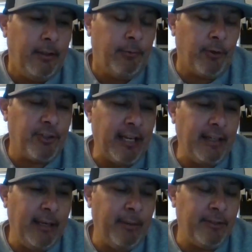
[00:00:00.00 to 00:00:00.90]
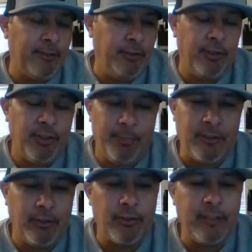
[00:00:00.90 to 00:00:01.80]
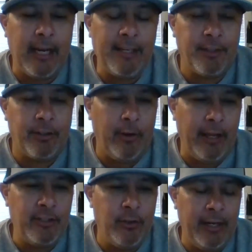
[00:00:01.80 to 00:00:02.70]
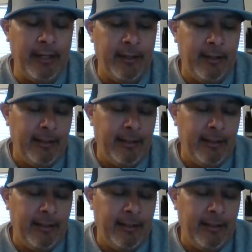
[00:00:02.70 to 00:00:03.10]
for San Dimas, you just mentioned those guys that are graduating.